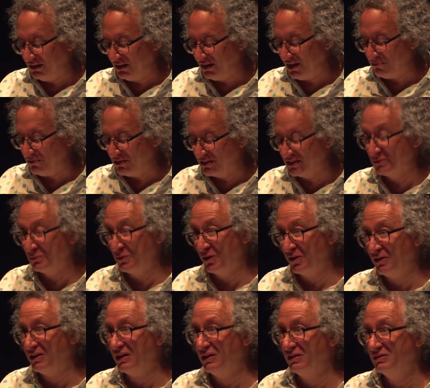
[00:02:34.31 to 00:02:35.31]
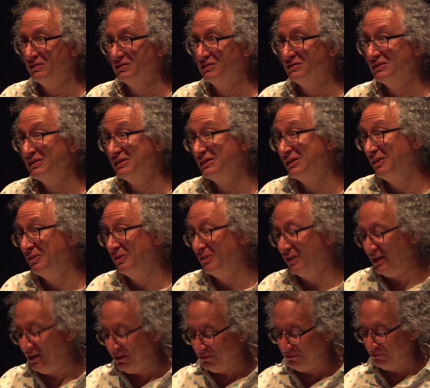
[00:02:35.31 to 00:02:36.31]
Gitman's work
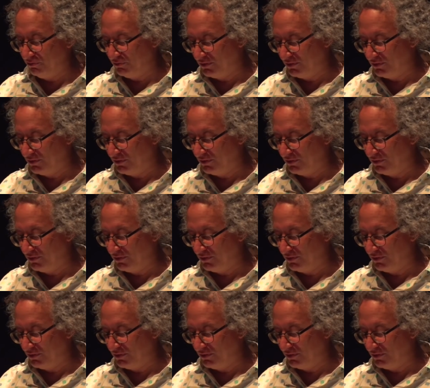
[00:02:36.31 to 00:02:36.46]
slowly,